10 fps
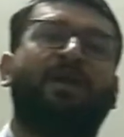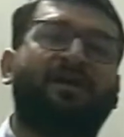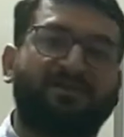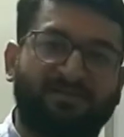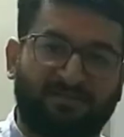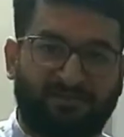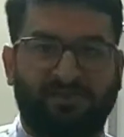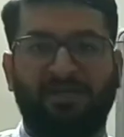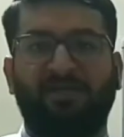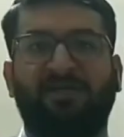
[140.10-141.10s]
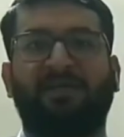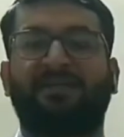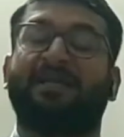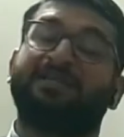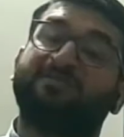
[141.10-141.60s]
plants.
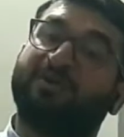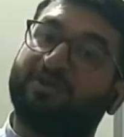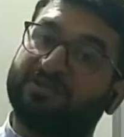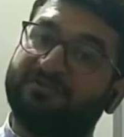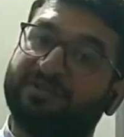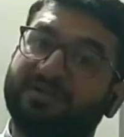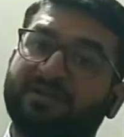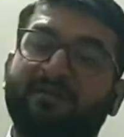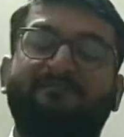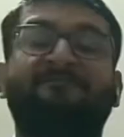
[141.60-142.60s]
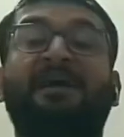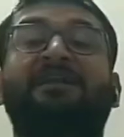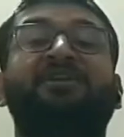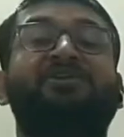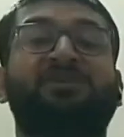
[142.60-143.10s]
That is because of their
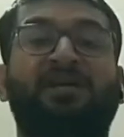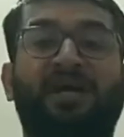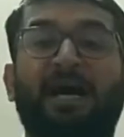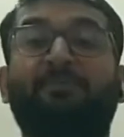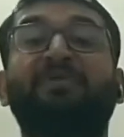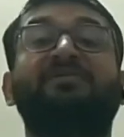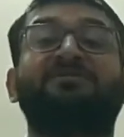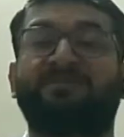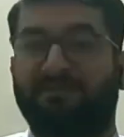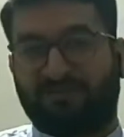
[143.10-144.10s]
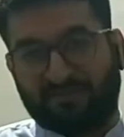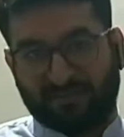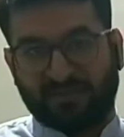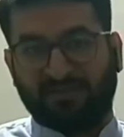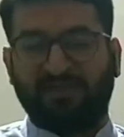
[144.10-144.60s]
various appearances.
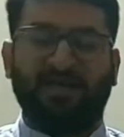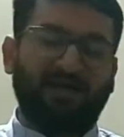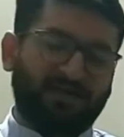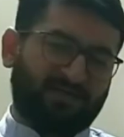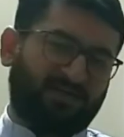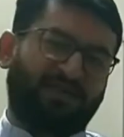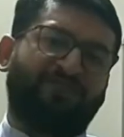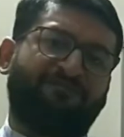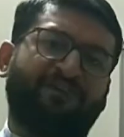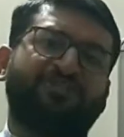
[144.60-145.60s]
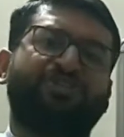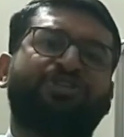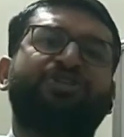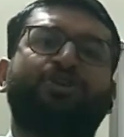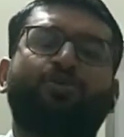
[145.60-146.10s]
They are
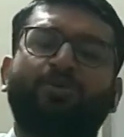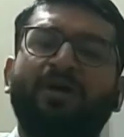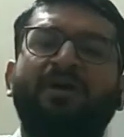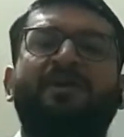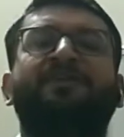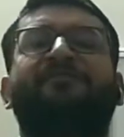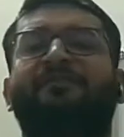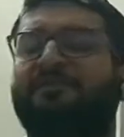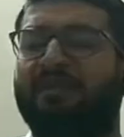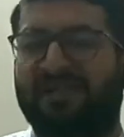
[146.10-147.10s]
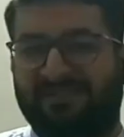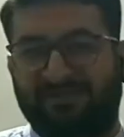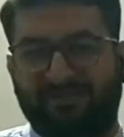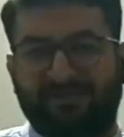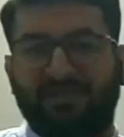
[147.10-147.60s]
differentiated into the different
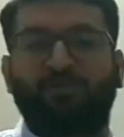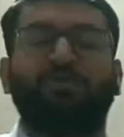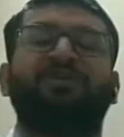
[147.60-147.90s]
classes, into the